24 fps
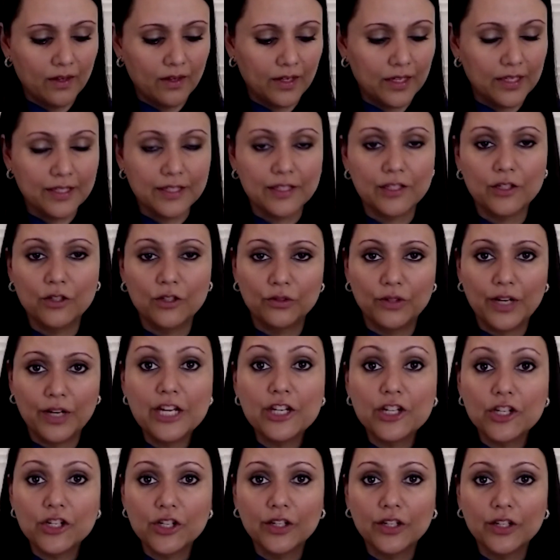
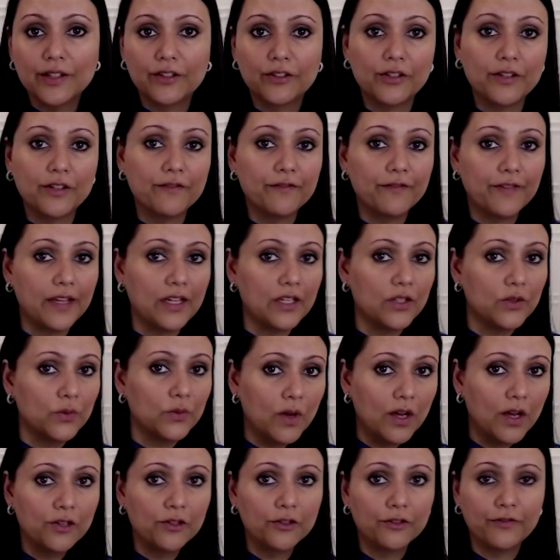consideration that are in phase
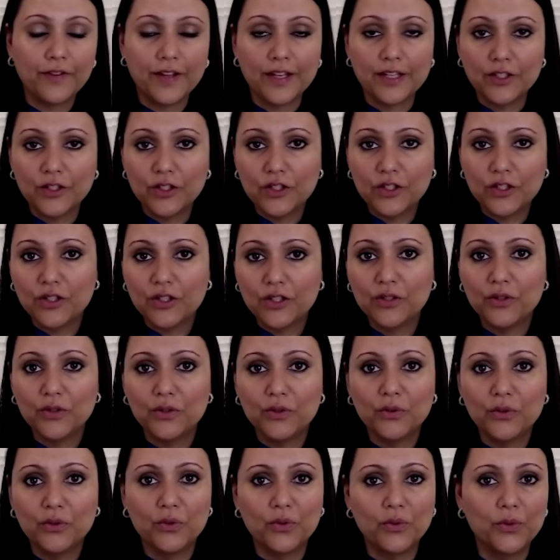one or phase
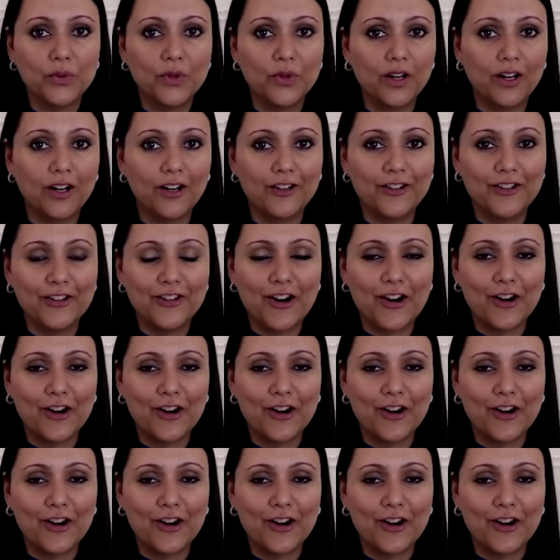two are,